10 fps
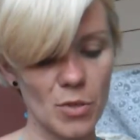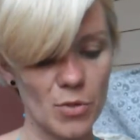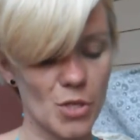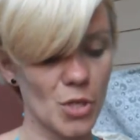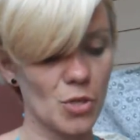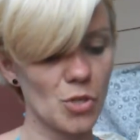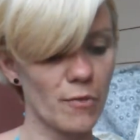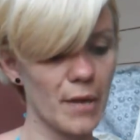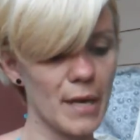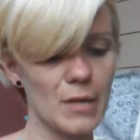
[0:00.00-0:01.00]
new surge
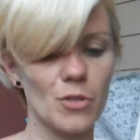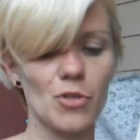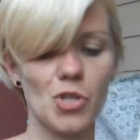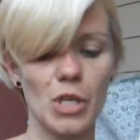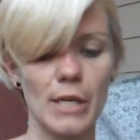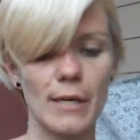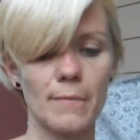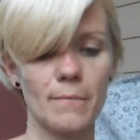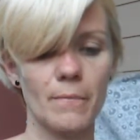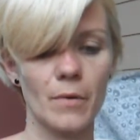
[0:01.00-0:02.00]
of
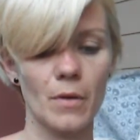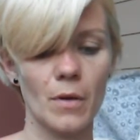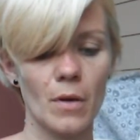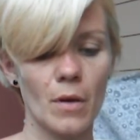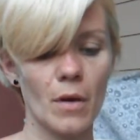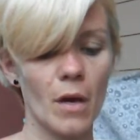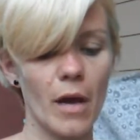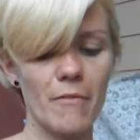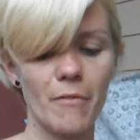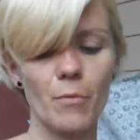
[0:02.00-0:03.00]
energy.
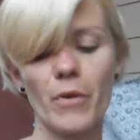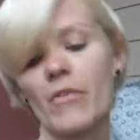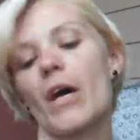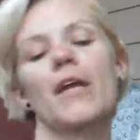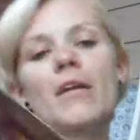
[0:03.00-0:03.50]
I've, we've got